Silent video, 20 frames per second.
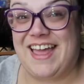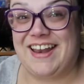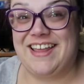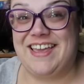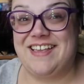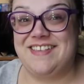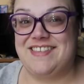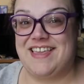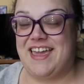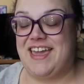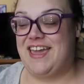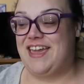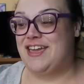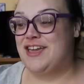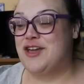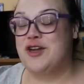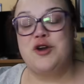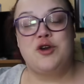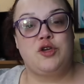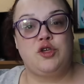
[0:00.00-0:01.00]
That is a
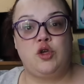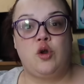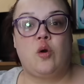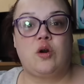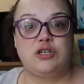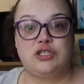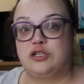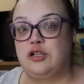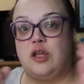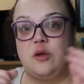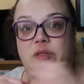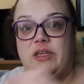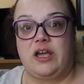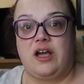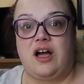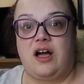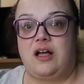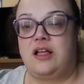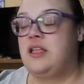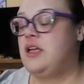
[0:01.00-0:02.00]
Yours clothing
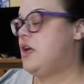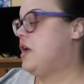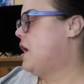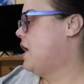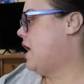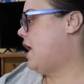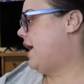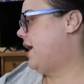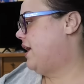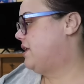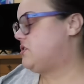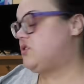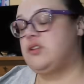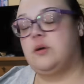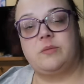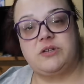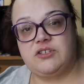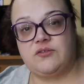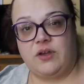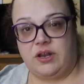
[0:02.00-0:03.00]
haul. I had so
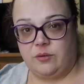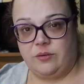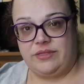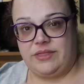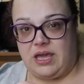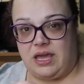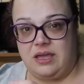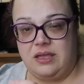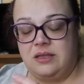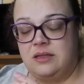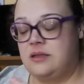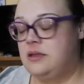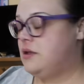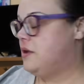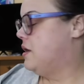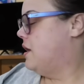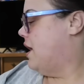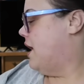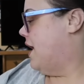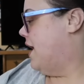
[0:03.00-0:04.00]
much fun with that.
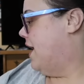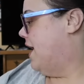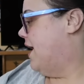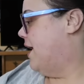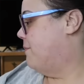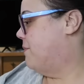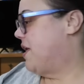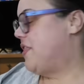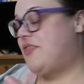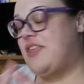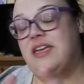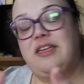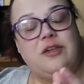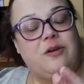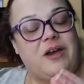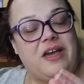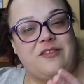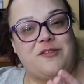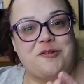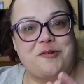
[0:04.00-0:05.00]
Um, thank
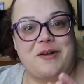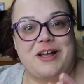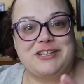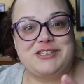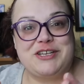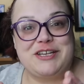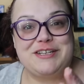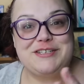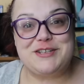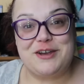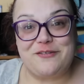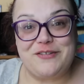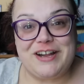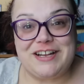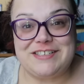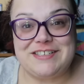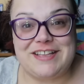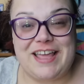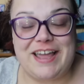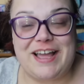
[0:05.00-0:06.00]
you guys for watching. Don't
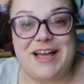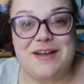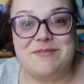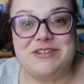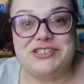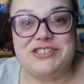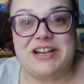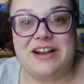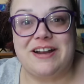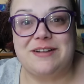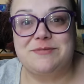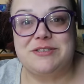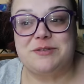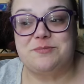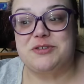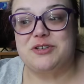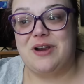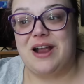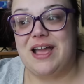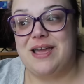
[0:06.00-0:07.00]
forget to like, comment, share, and
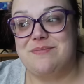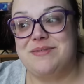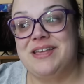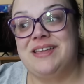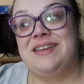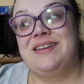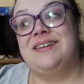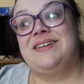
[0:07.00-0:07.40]
subscribe.